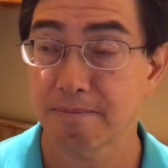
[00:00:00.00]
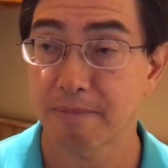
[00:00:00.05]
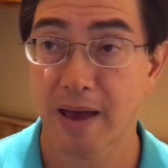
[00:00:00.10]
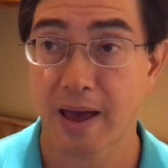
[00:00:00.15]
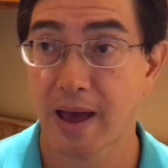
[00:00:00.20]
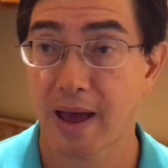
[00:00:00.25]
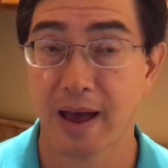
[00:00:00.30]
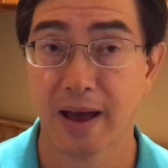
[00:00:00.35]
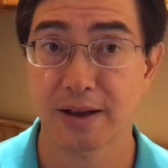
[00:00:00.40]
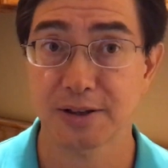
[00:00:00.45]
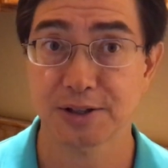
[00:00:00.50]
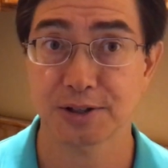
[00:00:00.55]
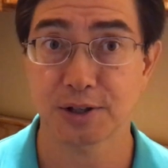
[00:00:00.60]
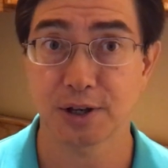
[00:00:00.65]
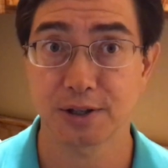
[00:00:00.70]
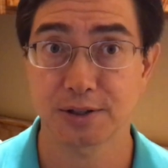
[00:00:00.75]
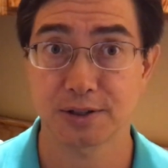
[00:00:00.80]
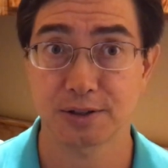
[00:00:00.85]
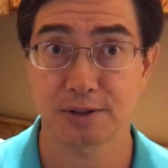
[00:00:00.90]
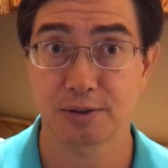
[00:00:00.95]

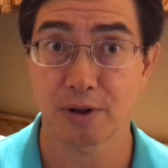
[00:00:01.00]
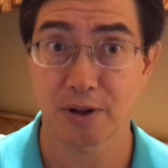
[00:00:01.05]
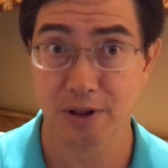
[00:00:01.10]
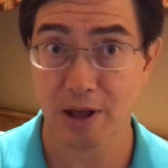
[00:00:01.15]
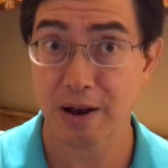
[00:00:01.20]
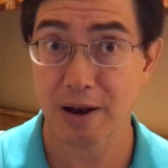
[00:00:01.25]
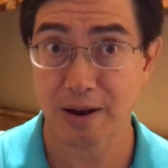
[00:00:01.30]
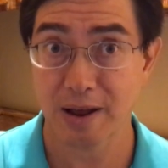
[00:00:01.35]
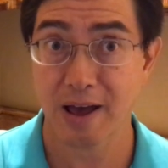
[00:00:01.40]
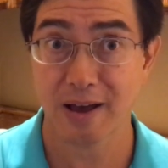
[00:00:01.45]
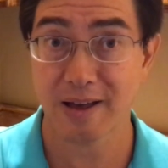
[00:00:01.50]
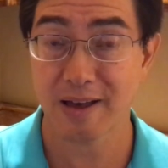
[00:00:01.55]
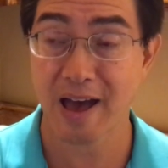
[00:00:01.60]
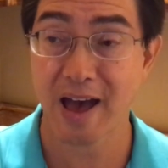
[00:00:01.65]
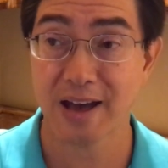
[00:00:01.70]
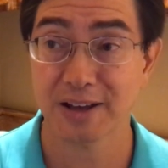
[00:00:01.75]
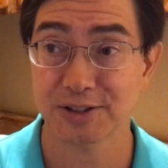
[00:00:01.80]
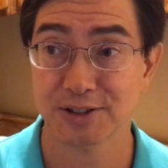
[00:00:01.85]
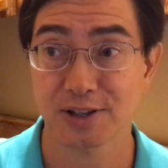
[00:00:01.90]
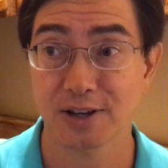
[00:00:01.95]

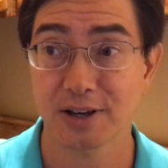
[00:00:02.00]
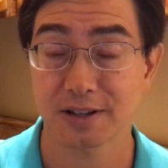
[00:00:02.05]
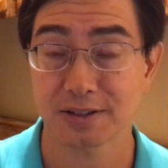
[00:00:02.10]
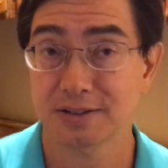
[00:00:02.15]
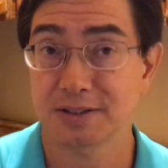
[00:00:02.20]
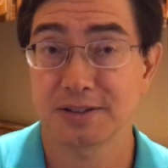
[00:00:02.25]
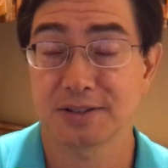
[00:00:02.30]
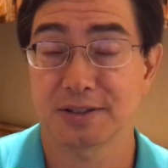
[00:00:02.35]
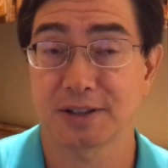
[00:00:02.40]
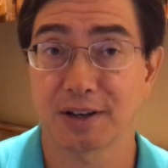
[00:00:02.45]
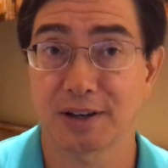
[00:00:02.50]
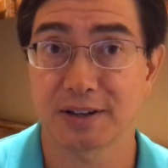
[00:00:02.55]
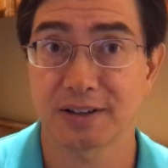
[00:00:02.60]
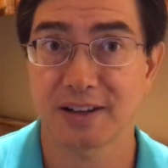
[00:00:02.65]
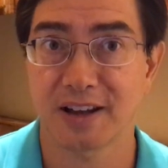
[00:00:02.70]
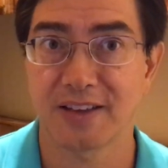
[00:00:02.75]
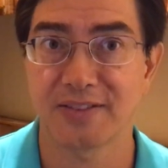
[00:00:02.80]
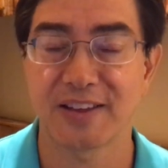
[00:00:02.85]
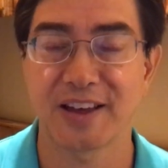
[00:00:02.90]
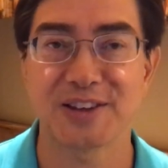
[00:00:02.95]
has toxins in
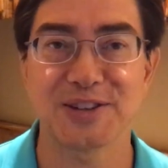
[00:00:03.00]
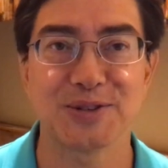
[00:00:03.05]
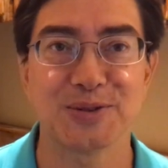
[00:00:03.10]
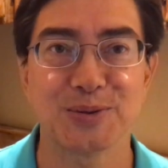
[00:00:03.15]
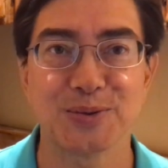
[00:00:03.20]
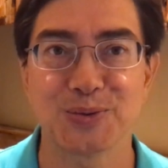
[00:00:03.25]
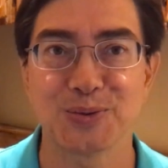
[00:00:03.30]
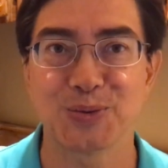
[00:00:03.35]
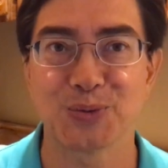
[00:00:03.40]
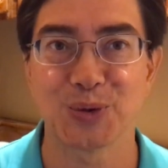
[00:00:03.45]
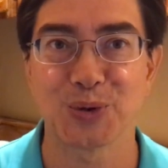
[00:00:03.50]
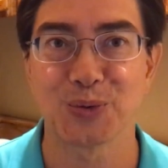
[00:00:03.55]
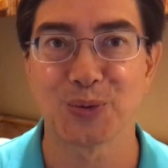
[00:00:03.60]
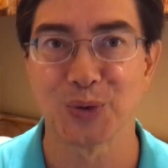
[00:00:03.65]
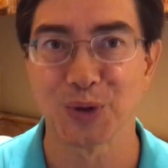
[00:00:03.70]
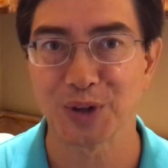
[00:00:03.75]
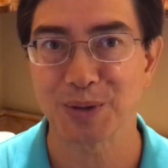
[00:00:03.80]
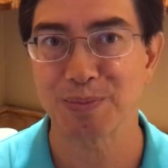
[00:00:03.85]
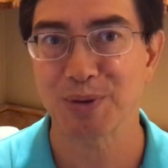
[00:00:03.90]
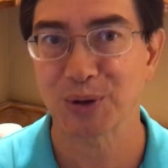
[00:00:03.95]
it, and that you would
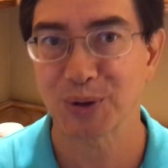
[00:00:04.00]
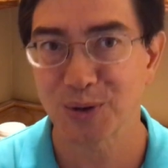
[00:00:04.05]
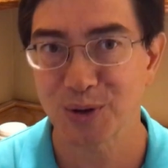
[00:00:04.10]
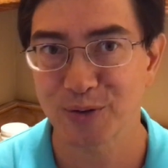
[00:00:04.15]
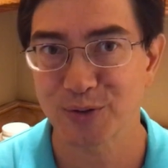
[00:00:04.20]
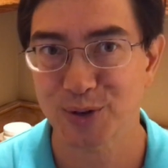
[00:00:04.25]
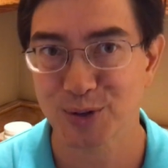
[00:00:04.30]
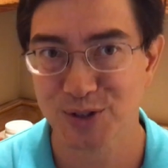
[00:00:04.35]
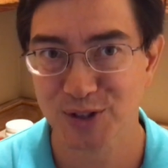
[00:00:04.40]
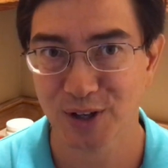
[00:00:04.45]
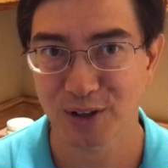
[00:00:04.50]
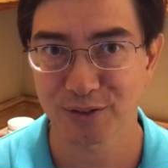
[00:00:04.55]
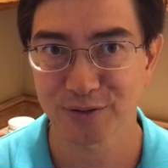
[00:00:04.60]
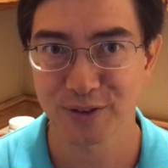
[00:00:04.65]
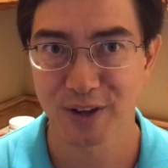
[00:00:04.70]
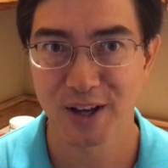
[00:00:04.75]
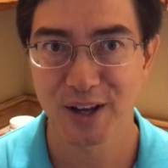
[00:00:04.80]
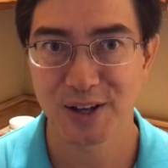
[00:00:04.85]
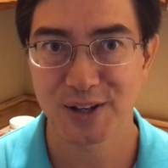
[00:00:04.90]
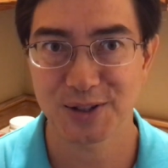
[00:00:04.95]
really behoove
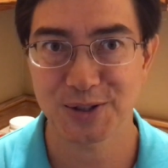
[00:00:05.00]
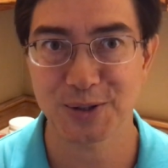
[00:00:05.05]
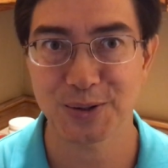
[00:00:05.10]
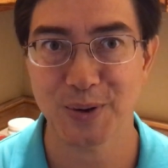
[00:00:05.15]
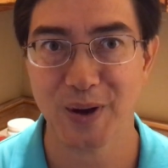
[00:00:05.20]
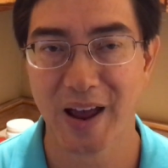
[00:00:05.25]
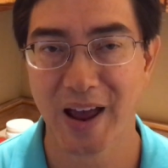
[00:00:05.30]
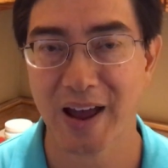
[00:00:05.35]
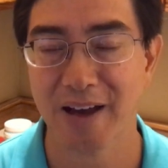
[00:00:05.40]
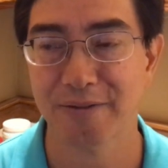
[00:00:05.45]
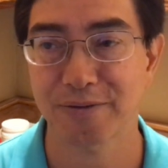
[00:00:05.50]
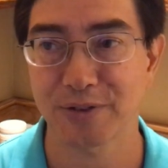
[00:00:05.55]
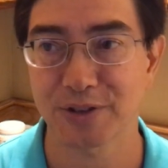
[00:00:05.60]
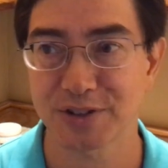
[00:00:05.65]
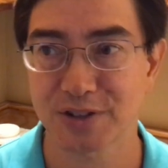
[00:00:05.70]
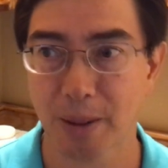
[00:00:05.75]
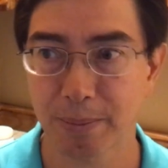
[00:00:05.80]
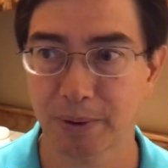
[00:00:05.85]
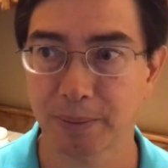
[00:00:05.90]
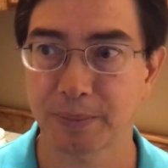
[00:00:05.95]
yourself to have
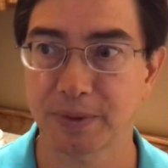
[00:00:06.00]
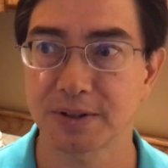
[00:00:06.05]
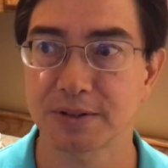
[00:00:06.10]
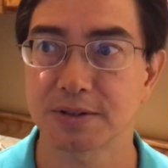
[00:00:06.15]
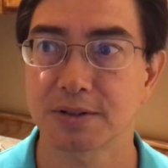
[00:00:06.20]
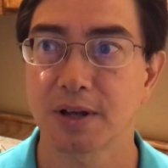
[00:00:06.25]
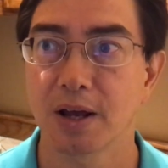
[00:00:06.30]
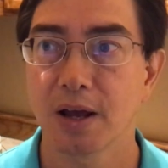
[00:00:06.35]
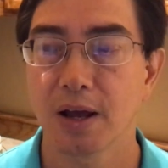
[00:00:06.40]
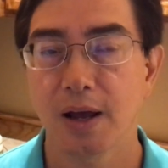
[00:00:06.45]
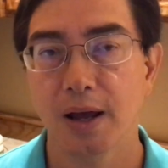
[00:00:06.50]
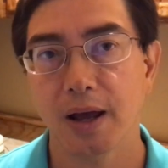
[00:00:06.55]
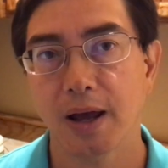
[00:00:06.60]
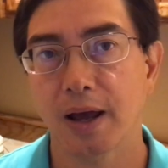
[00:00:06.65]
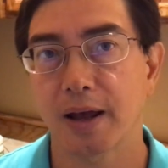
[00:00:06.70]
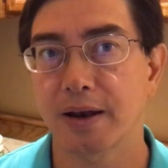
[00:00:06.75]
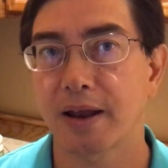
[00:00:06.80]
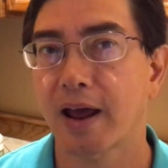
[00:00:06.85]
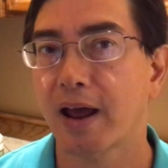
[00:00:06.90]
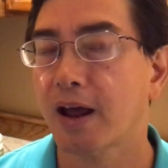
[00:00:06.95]
the supplements
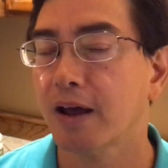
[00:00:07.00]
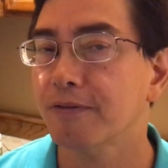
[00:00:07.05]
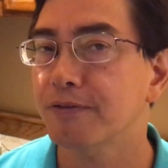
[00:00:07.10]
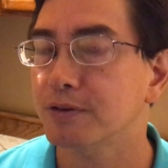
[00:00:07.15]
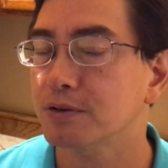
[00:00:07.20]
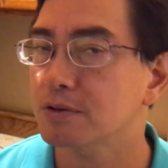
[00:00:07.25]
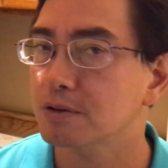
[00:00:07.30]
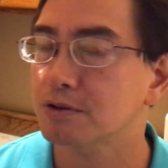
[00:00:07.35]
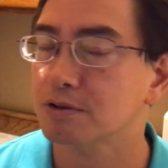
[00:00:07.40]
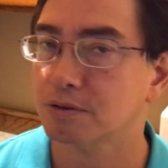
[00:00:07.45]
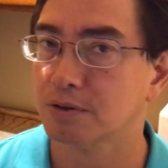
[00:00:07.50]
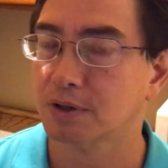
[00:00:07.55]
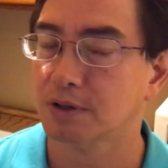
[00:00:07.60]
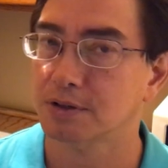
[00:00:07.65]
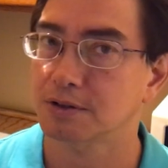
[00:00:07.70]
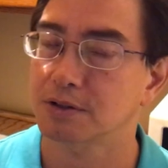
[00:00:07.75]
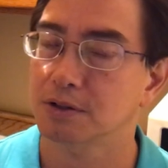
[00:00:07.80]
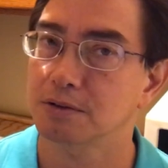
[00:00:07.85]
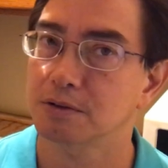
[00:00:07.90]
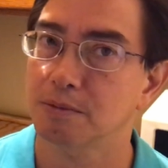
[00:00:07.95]
and have the
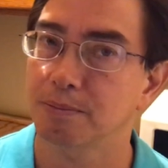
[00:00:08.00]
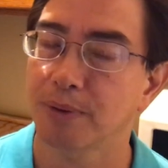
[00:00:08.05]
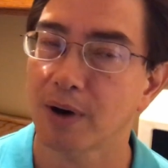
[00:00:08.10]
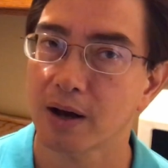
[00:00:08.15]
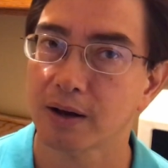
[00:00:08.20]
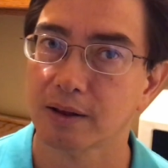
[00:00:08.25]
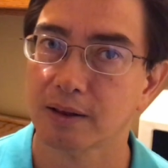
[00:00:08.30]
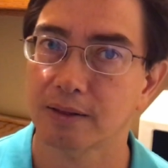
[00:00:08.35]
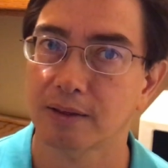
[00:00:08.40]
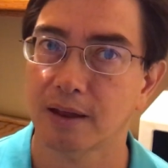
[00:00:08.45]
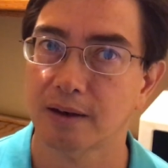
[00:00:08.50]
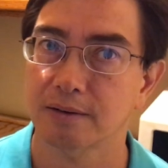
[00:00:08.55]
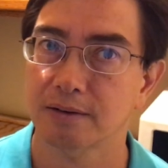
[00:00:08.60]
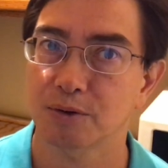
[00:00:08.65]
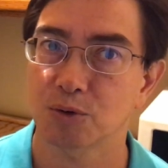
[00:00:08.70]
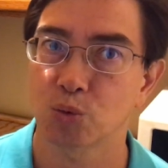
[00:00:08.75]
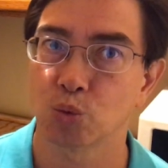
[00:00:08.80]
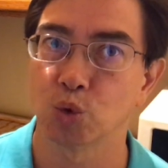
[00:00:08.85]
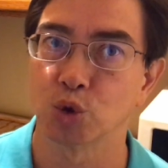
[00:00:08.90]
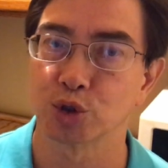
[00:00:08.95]
nutrients in your body
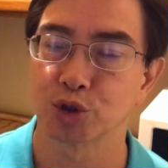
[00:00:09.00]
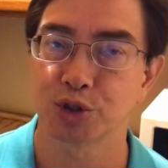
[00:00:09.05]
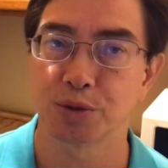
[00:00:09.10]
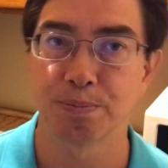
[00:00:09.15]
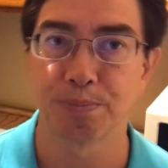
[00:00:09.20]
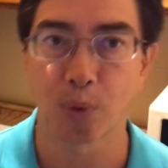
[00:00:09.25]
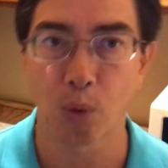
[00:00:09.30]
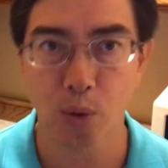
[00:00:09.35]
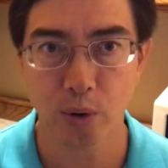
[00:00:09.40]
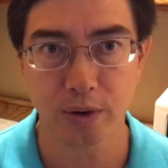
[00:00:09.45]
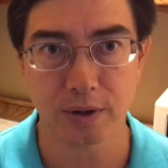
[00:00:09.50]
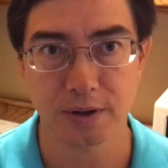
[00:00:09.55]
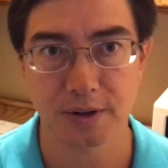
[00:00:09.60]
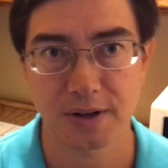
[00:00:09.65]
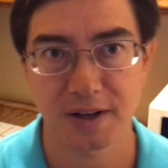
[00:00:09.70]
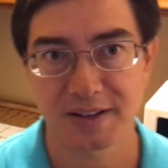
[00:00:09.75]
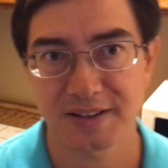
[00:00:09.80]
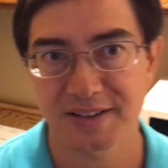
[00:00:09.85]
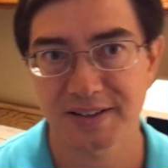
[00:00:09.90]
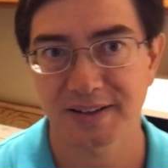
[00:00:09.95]
that will
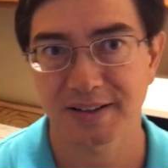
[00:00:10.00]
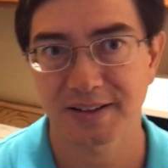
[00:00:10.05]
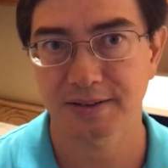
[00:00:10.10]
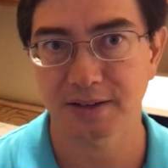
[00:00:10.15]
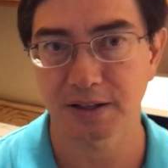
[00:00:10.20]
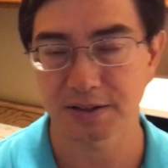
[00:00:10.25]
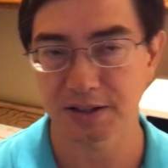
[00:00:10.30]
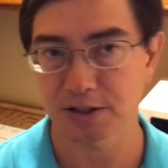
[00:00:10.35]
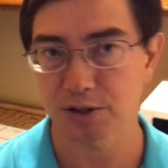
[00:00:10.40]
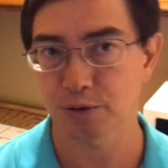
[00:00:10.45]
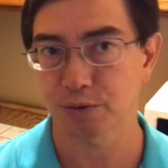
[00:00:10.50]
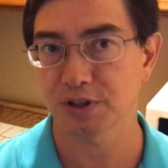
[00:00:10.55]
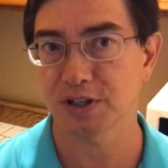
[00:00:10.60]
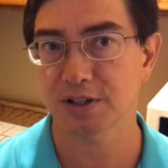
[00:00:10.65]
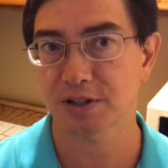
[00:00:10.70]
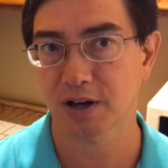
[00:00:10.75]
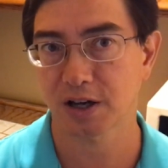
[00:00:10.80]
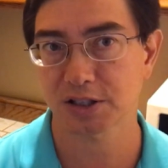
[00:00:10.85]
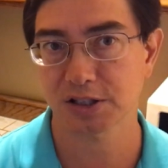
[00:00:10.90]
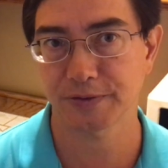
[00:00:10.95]
support your
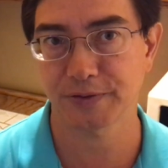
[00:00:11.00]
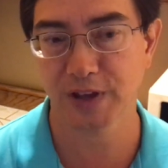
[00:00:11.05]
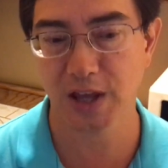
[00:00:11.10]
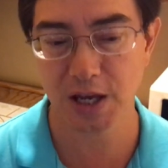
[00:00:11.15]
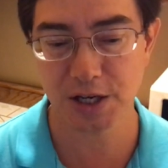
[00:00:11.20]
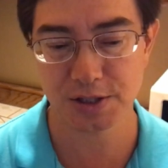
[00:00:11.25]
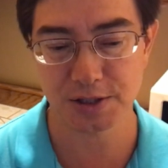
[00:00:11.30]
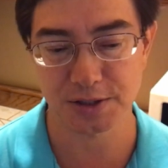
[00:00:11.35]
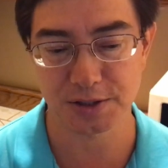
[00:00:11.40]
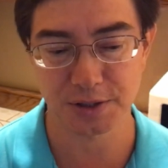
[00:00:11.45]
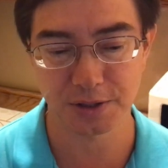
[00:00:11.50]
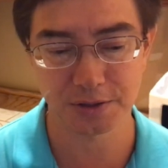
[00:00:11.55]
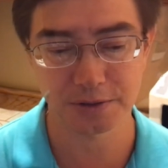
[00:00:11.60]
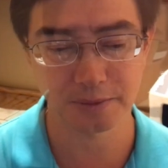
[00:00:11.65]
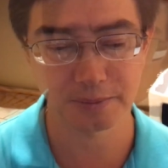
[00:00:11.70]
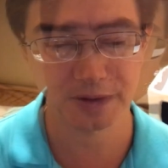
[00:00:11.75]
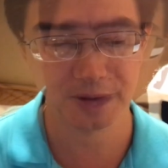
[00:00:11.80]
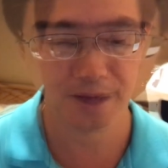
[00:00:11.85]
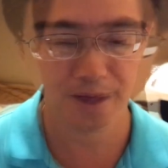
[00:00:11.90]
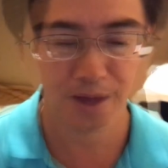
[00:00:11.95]
detoxification
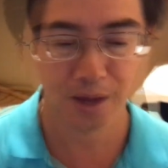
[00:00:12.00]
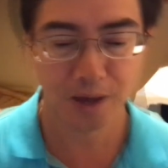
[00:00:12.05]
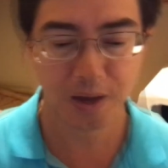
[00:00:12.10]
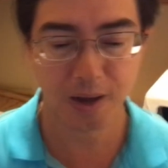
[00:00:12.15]
systems.